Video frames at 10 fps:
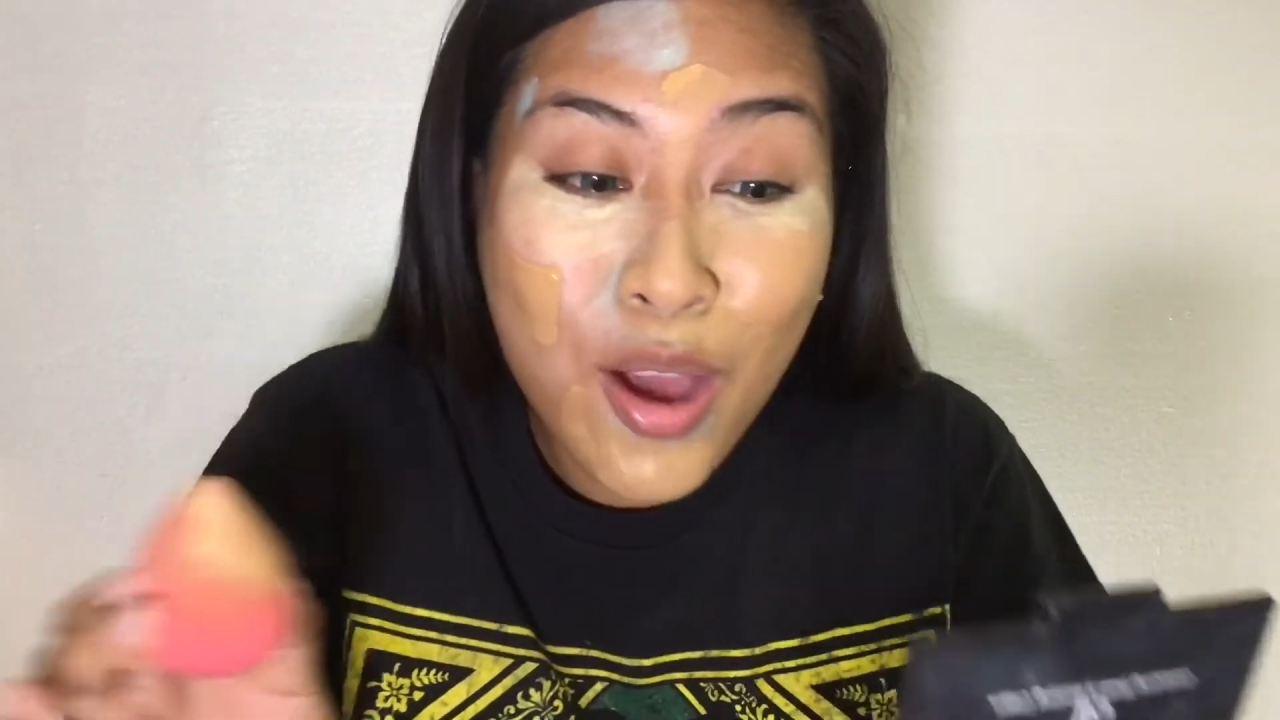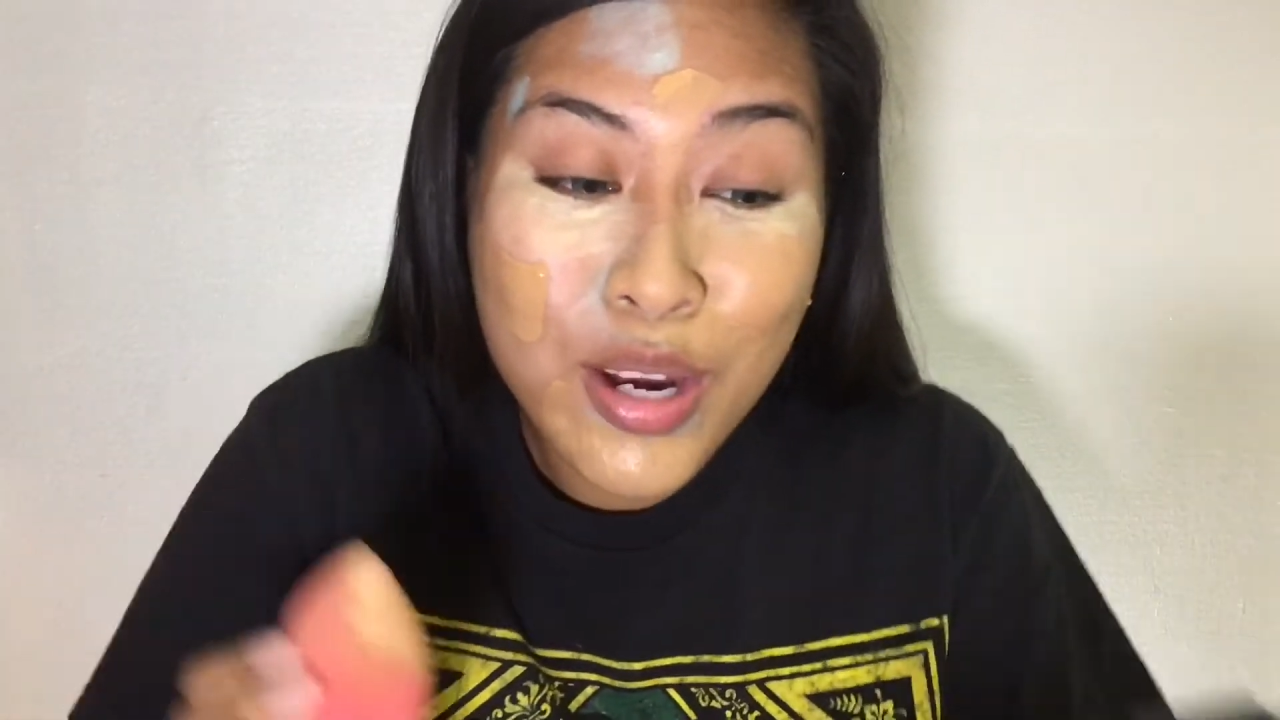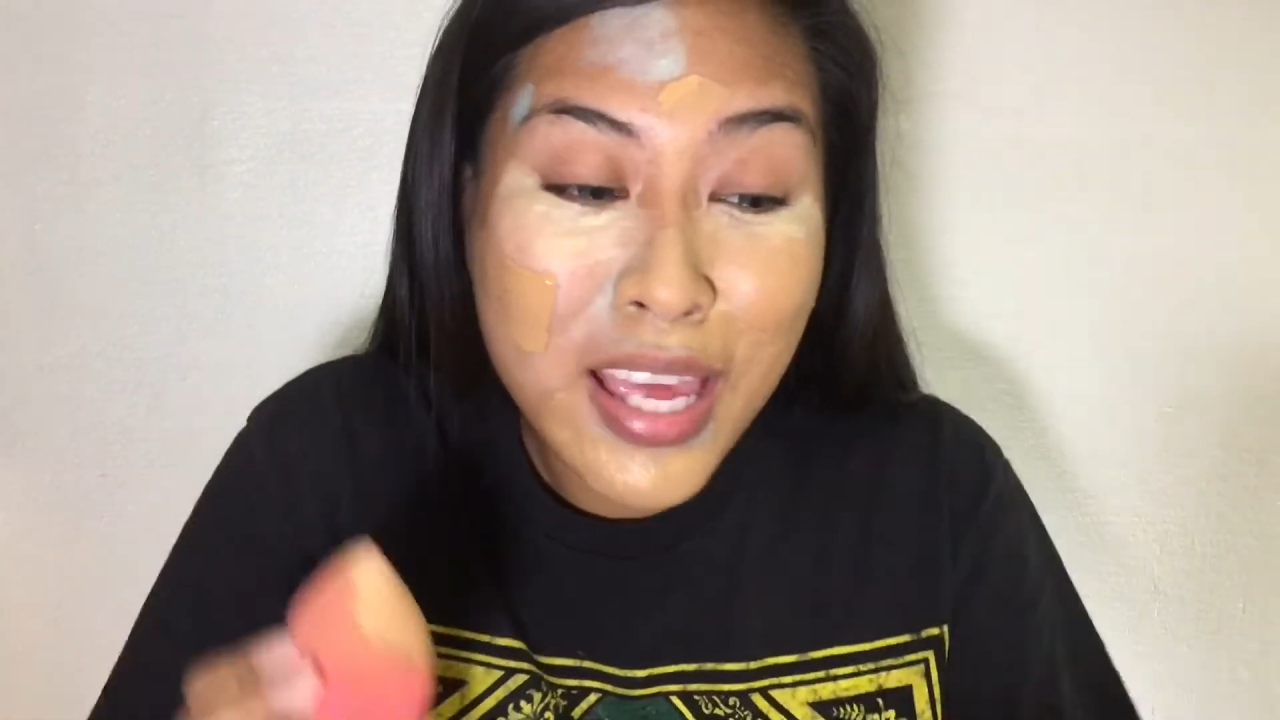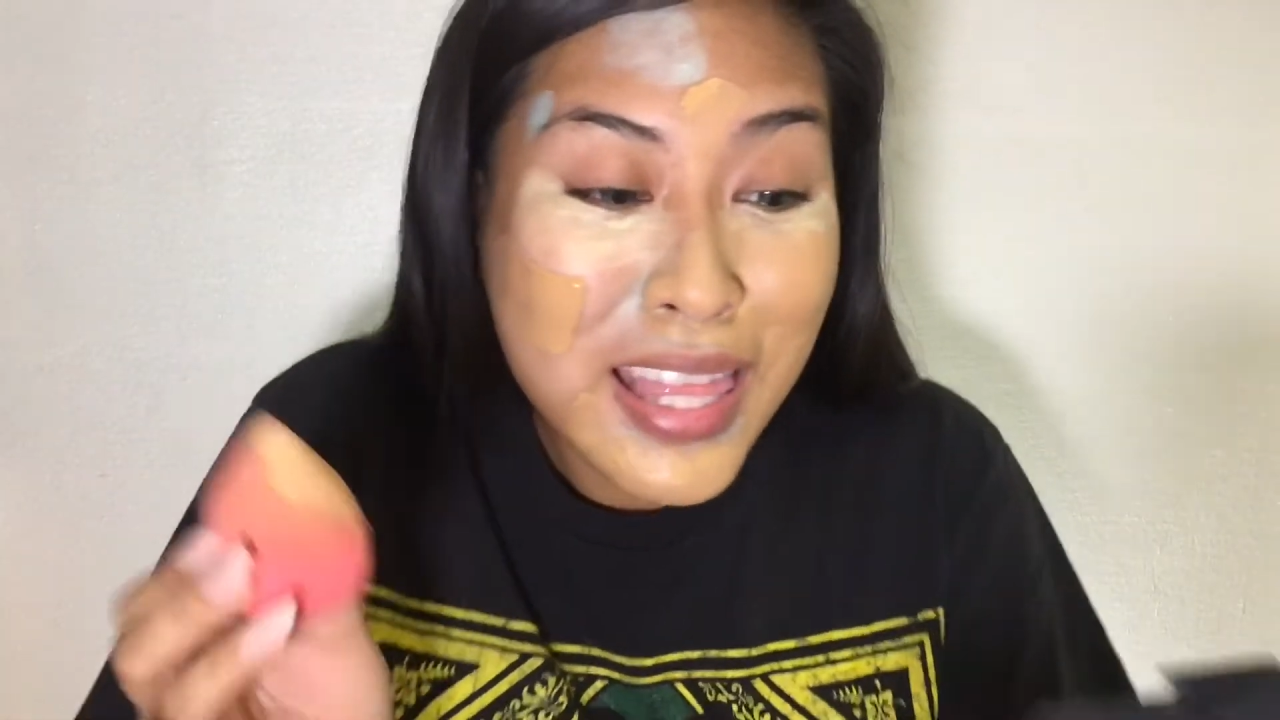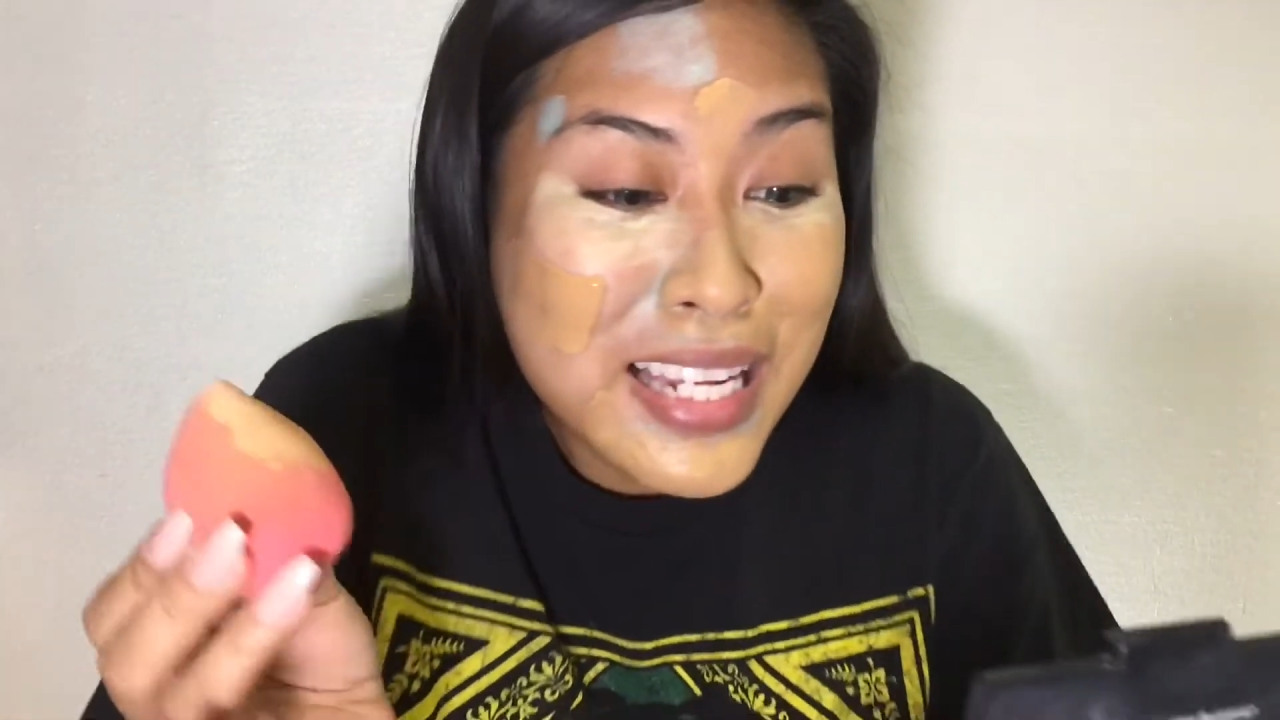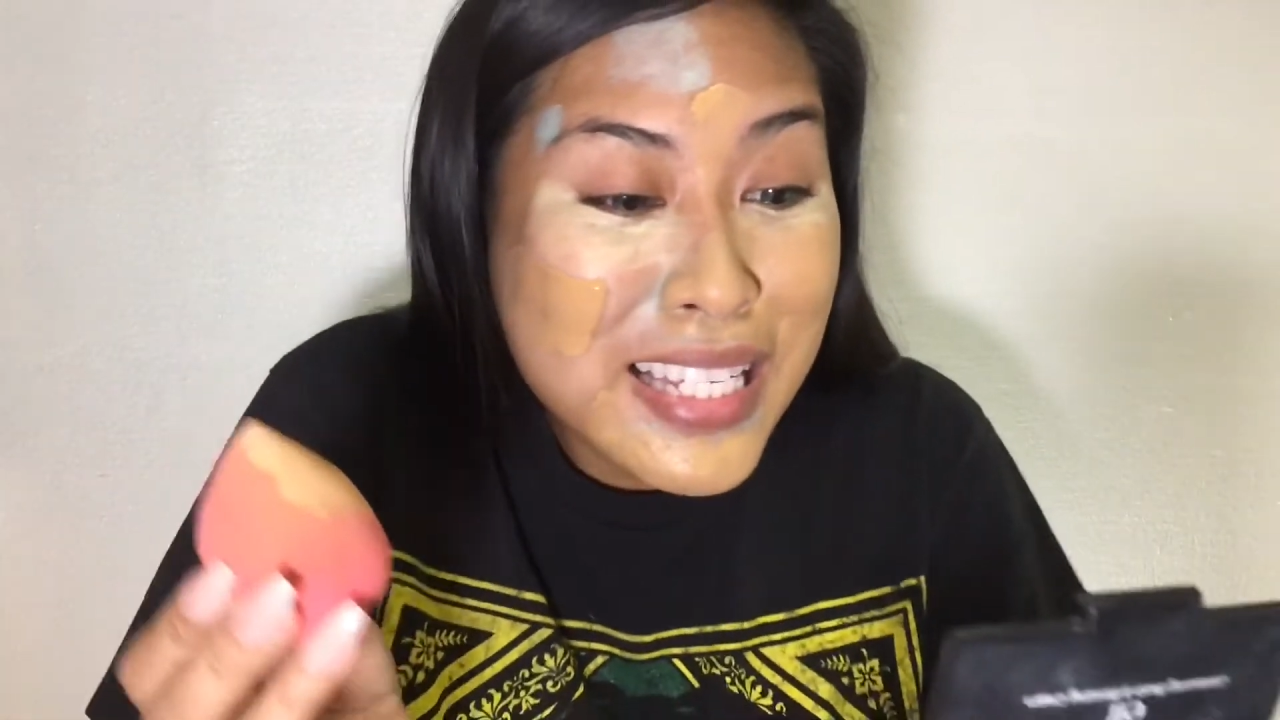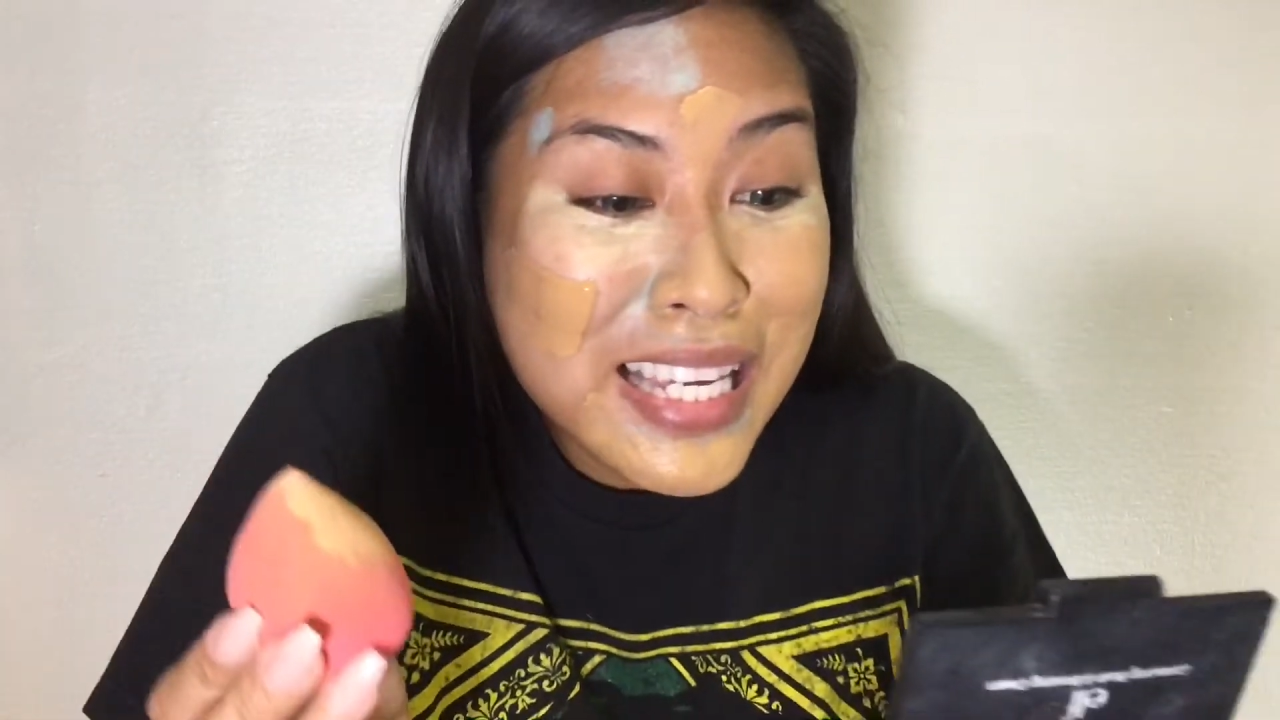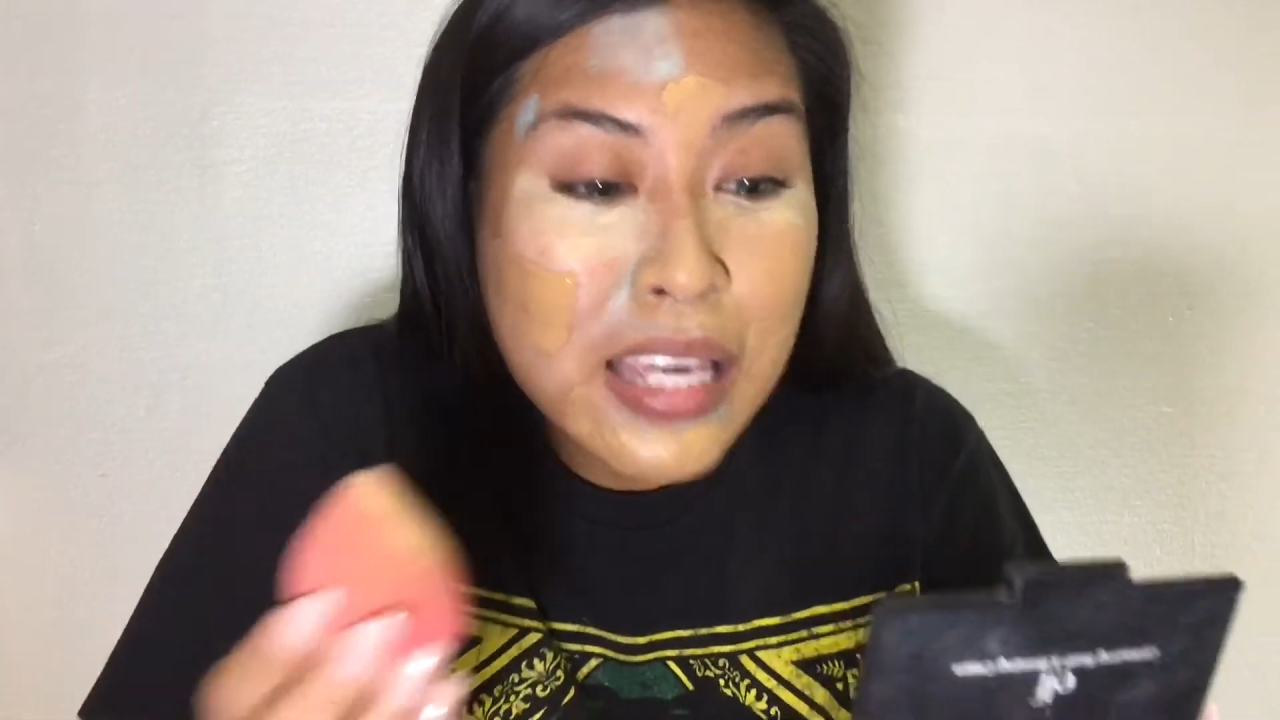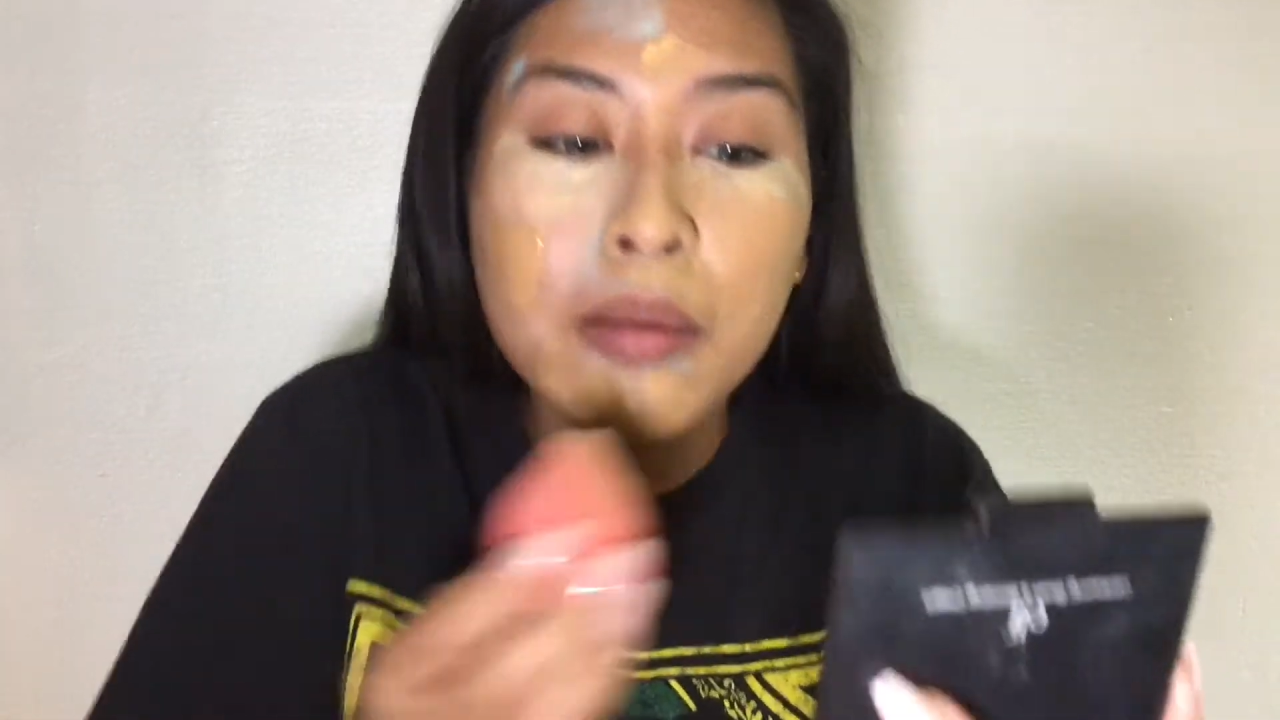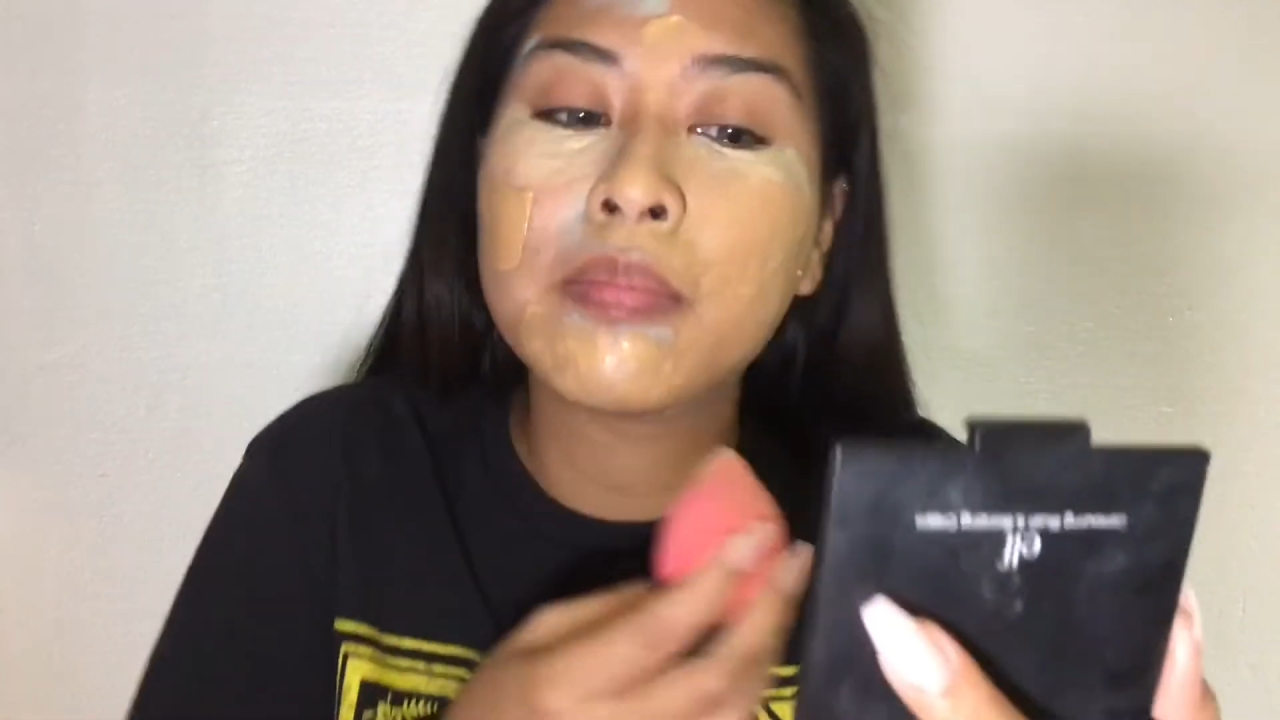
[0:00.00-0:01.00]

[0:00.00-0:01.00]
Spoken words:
in the DM.